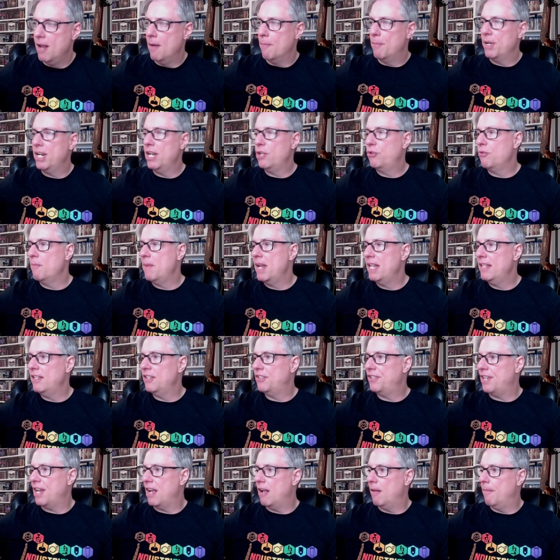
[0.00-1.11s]
but a
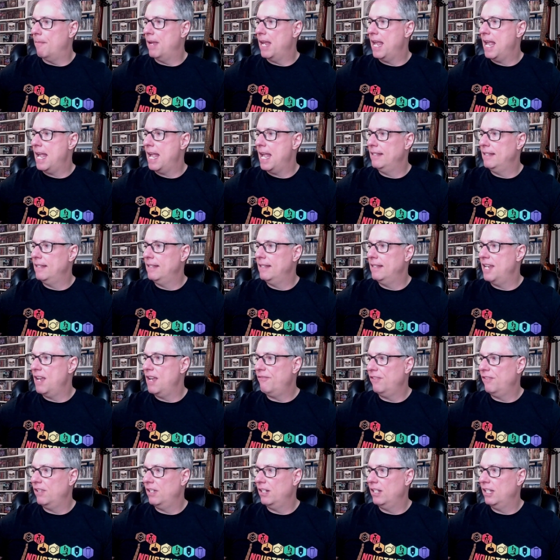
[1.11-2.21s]
tremendous album, and
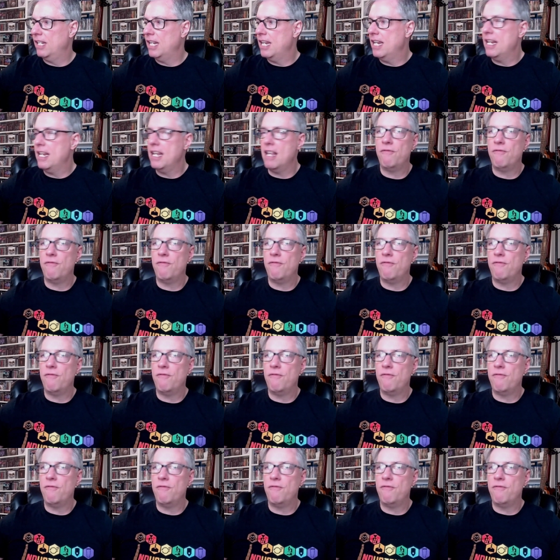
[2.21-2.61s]
definitely